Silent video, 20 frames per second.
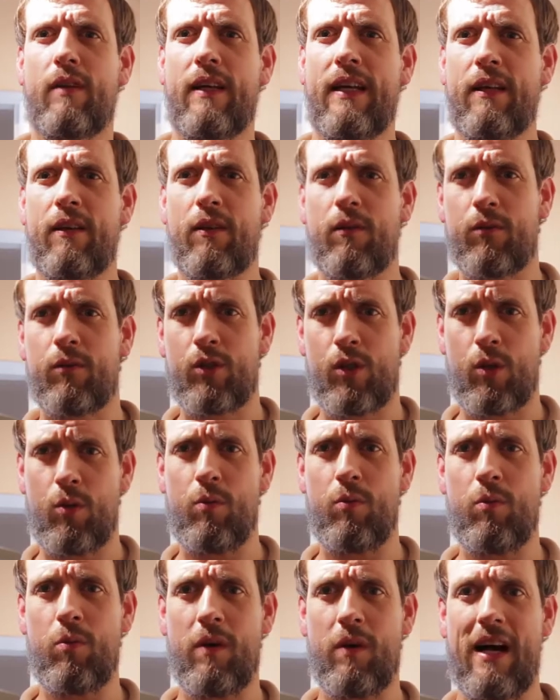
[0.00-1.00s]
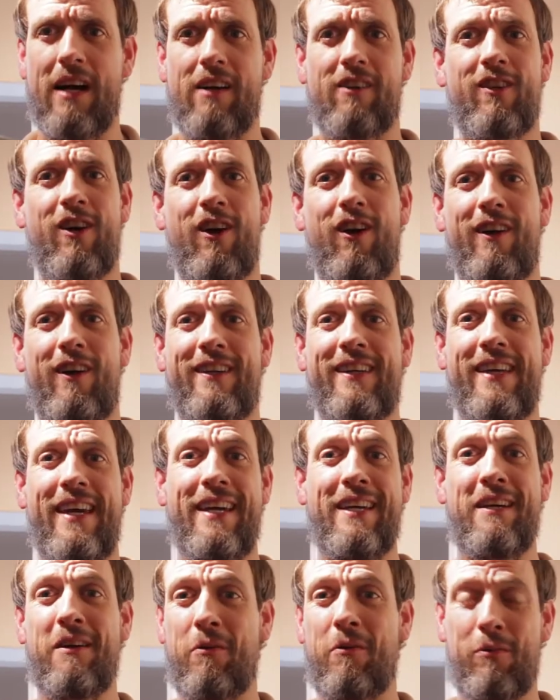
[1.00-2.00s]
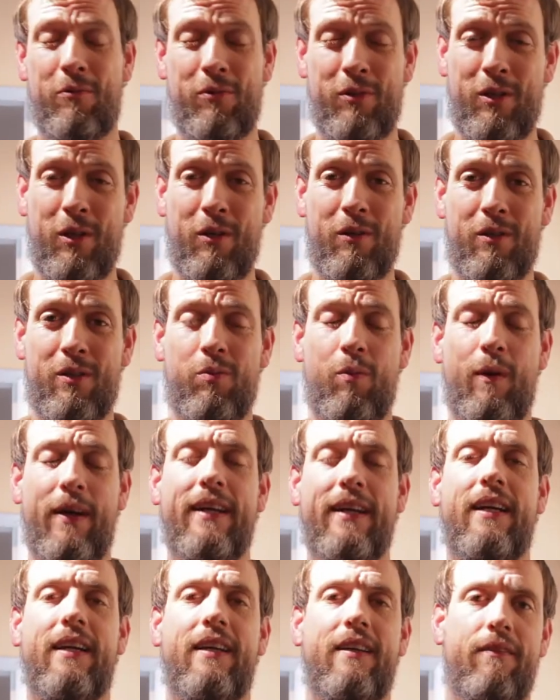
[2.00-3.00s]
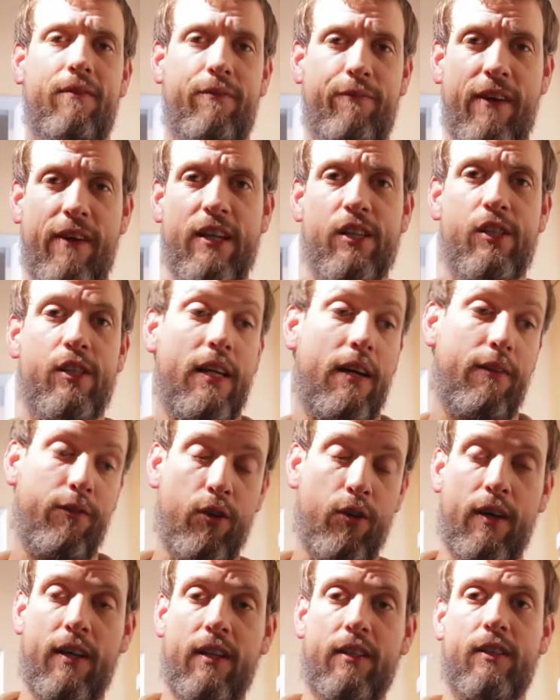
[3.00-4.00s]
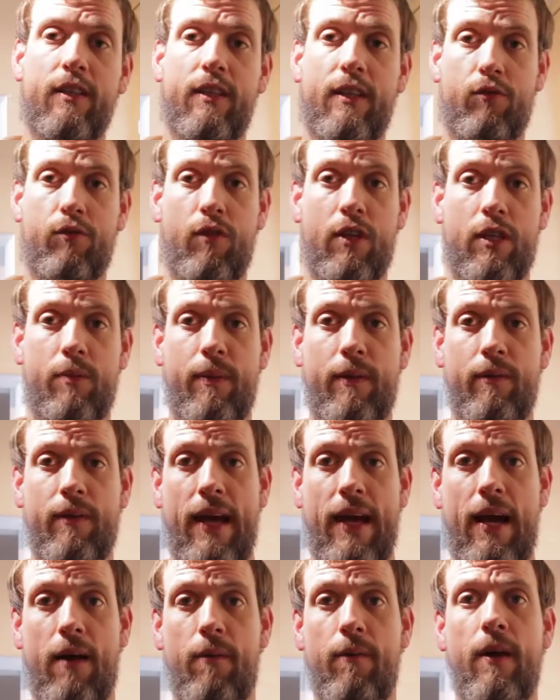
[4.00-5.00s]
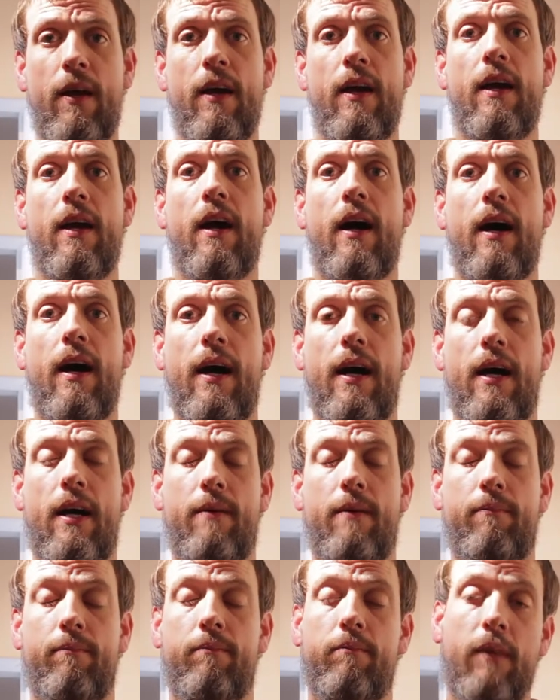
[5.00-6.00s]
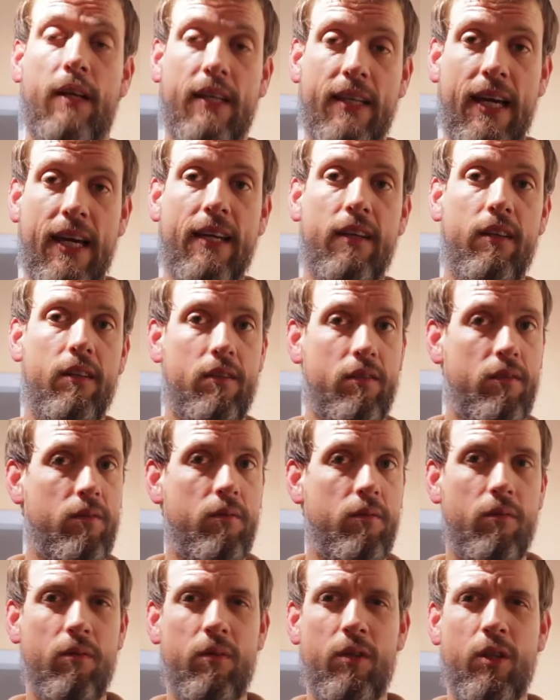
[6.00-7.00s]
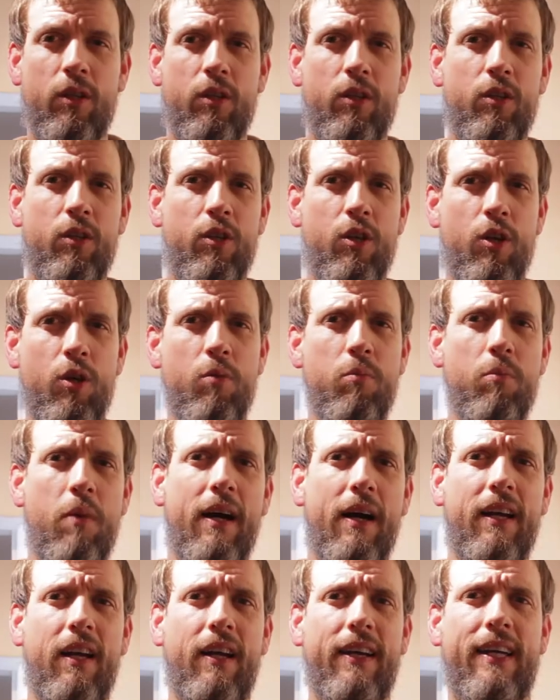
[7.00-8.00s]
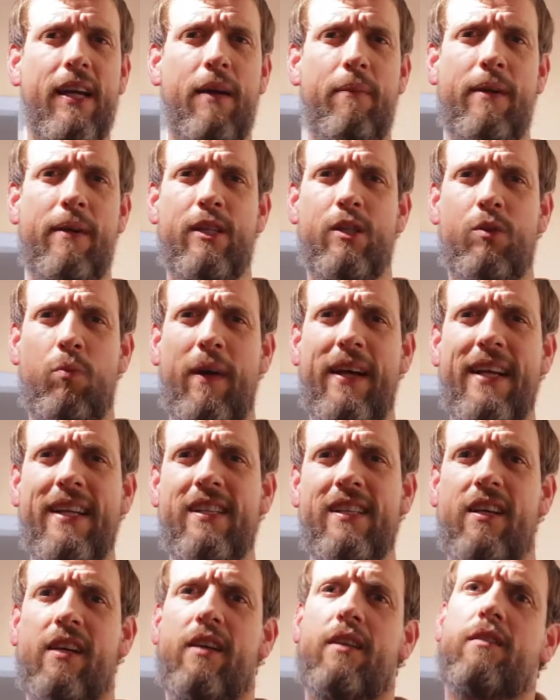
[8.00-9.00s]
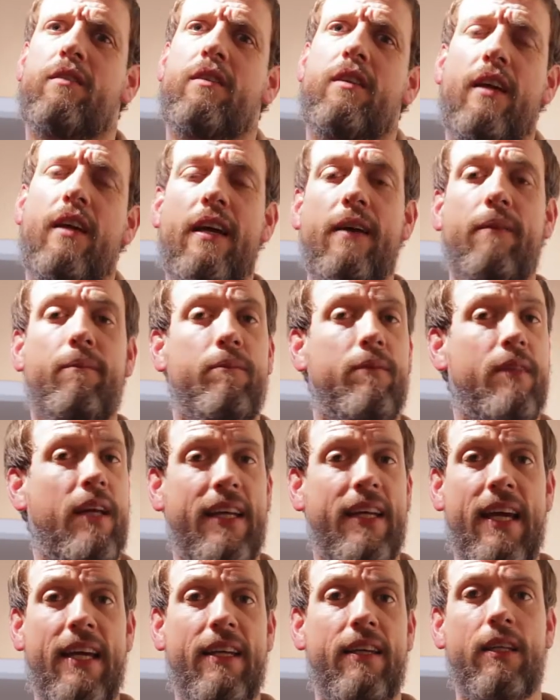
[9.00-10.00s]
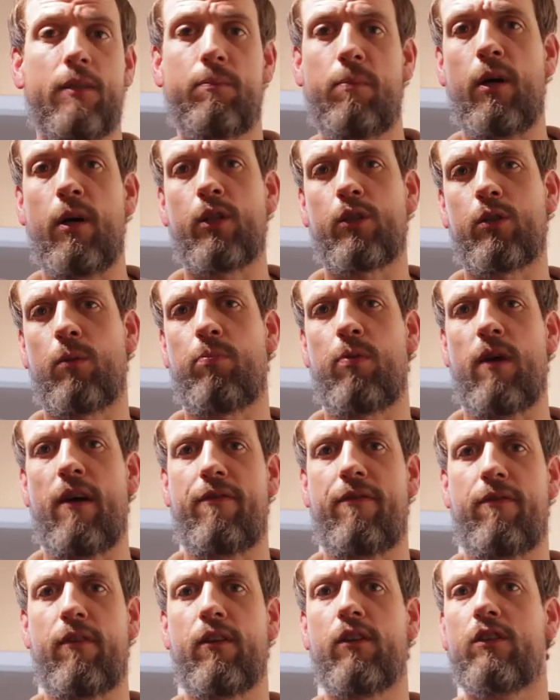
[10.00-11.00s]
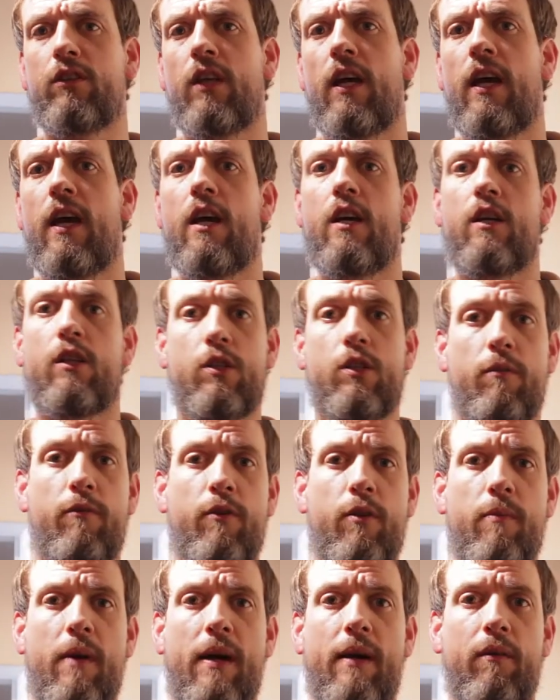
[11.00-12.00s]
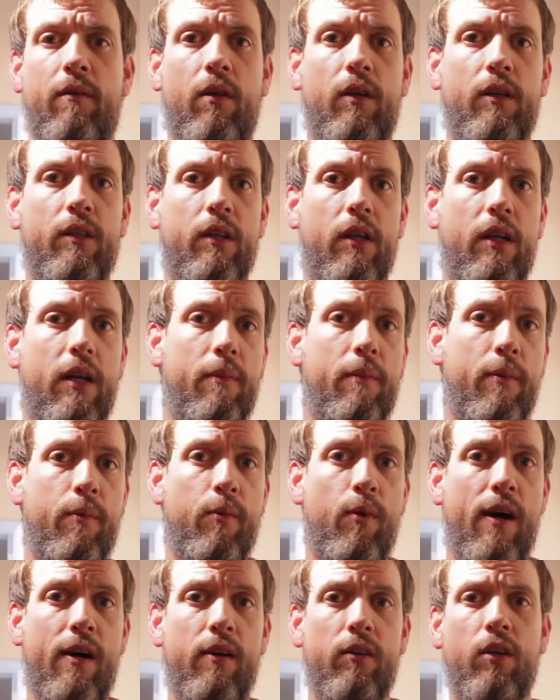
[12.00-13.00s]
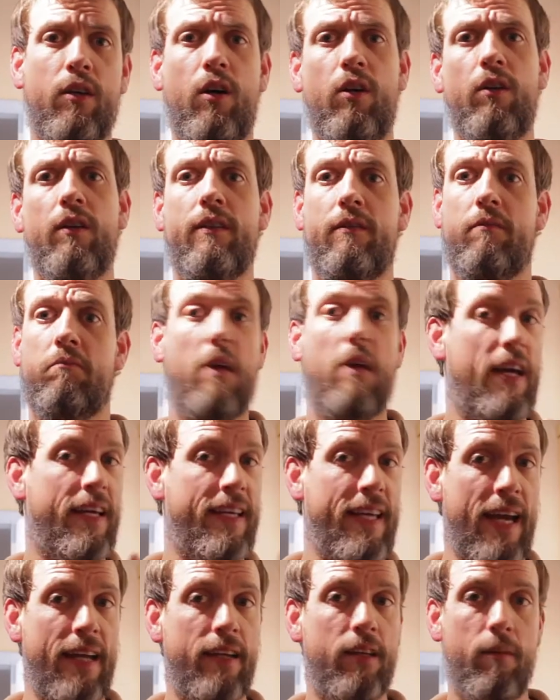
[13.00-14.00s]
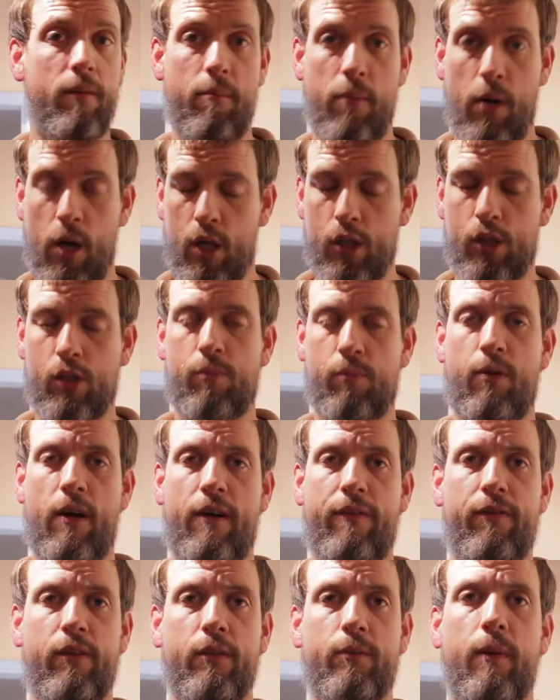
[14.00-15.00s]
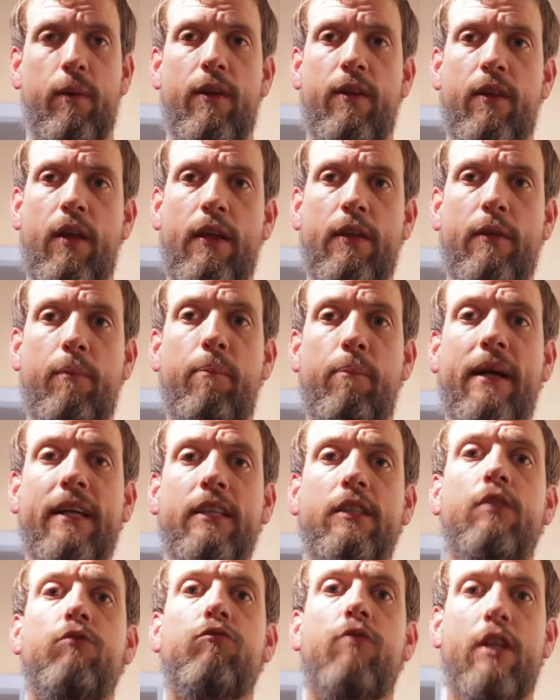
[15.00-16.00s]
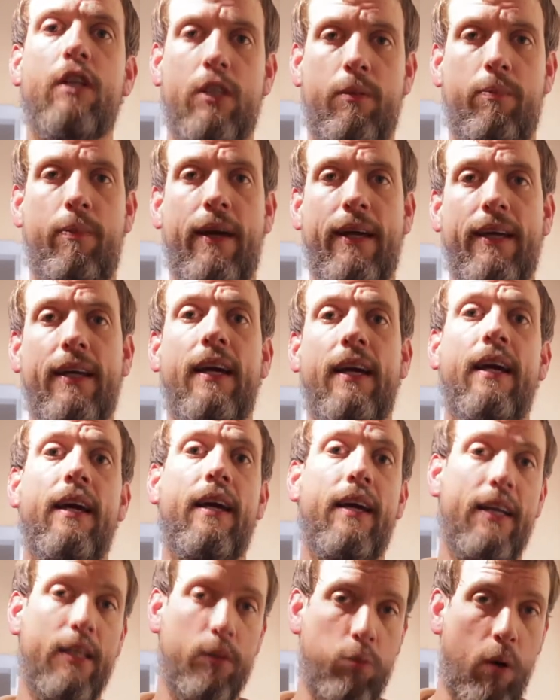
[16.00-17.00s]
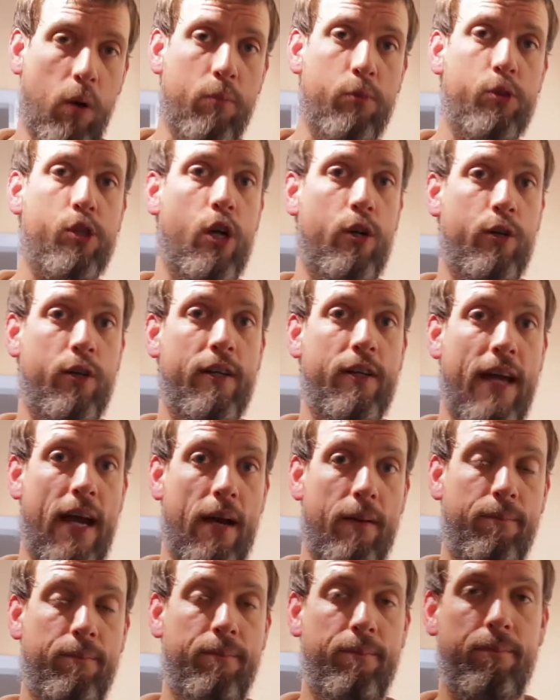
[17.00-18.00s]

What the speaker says: either too alcoholic-y or it was too sweet, and eventually I've got it to this recipe now. Again, you might like it a bit sweeter. Again, that's personal preference. Some of you might like a little bit more alcohol, and again, personal preference, but the basic recipe is what I'm showing you now.